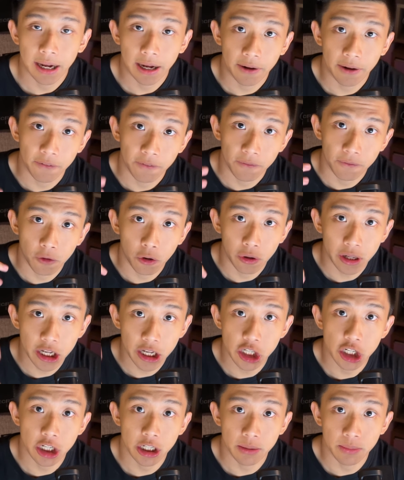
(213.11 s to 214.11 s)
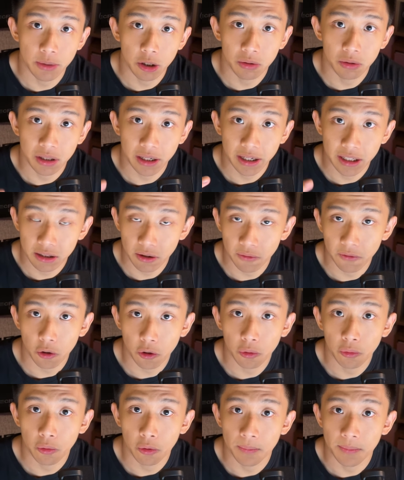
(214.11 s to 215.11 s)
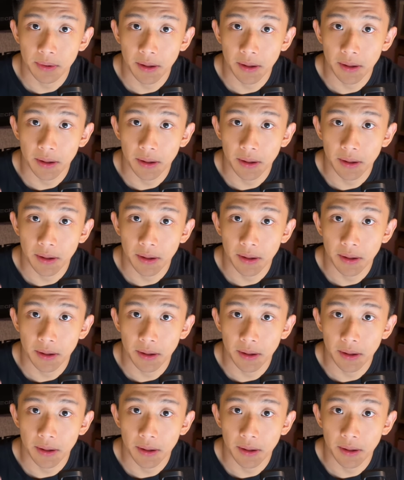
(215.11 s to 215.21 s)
and for each email, the interval would